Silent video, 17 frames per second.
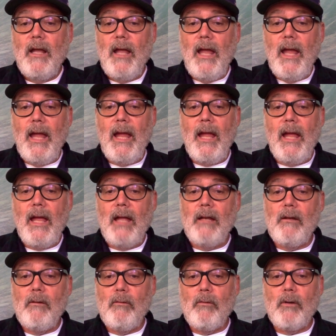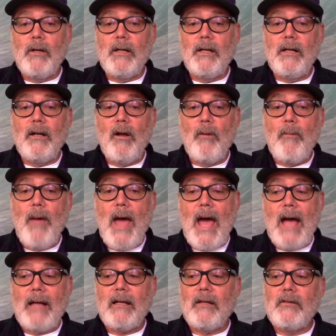And we're going to go
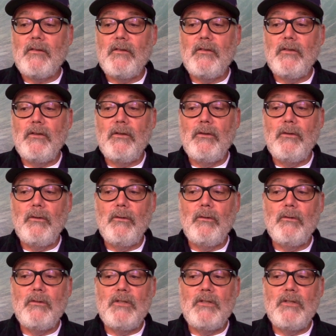back to